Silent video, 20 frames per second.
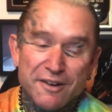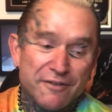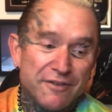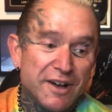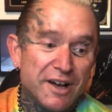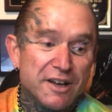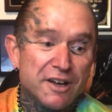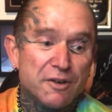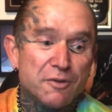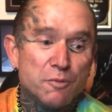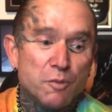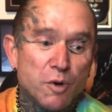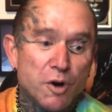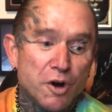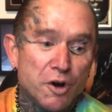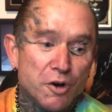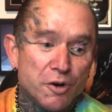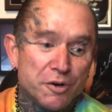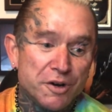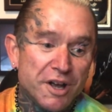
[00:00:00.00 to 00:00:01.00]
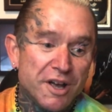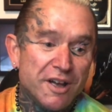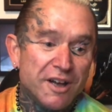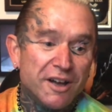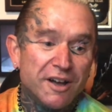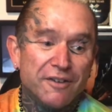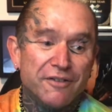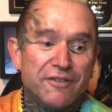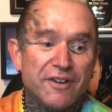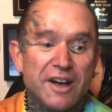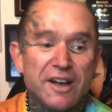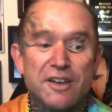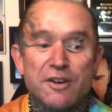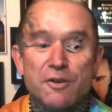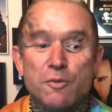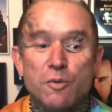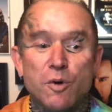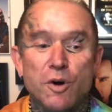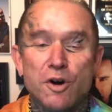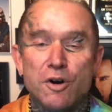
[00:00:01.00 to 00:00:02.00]
fucking world, a
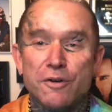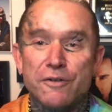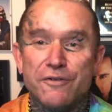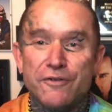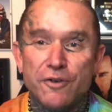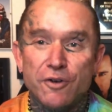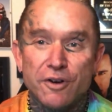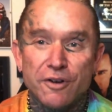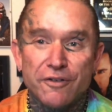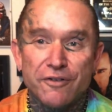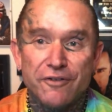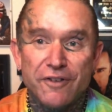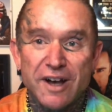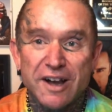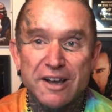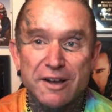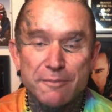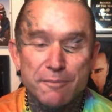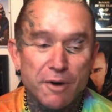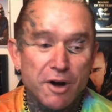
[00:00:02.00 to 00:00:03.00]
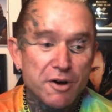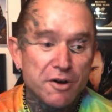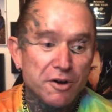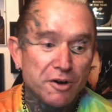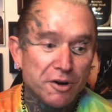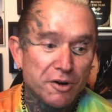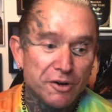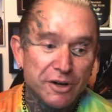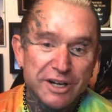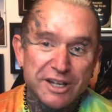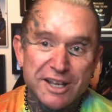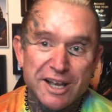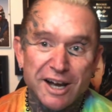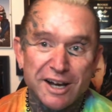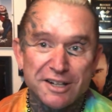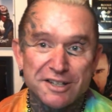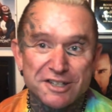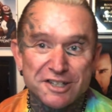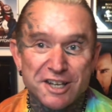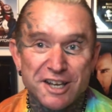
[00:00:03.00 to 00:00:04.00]
fucking world full of fucking mongoloid
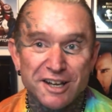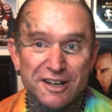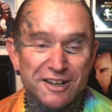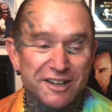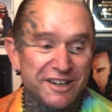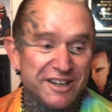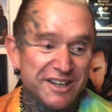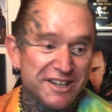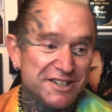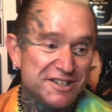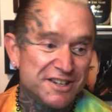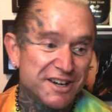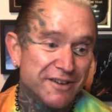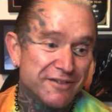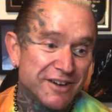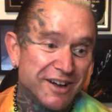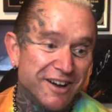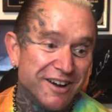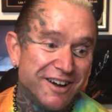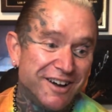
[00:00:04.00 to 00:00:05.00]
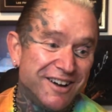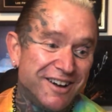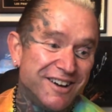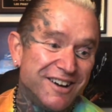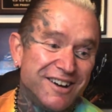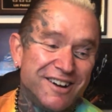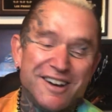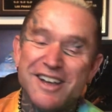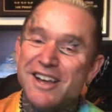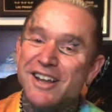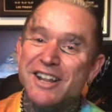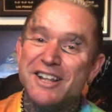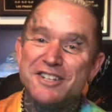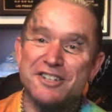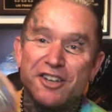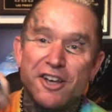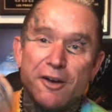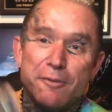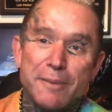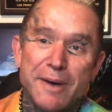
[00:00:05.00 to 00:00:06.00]
cunts killing each yeah. other. yeah, let's
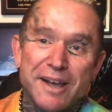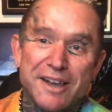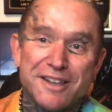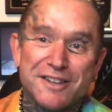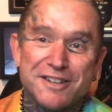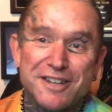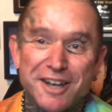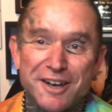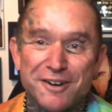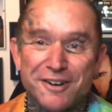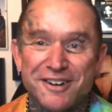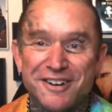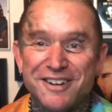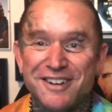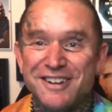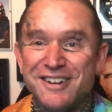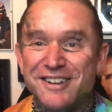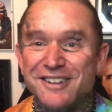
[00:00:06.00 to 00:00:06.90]
you, go back and film. Yeah.